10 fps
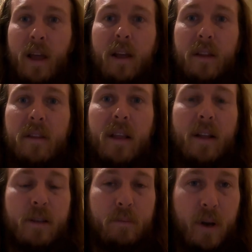and then
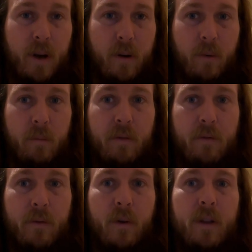that spirit would be
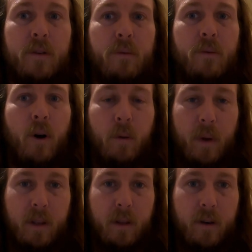free to roam
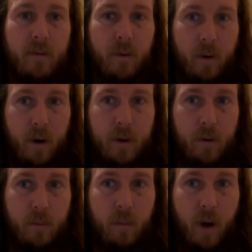and look for a
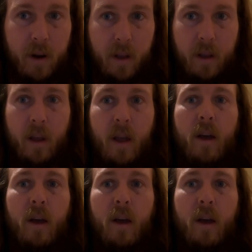new body.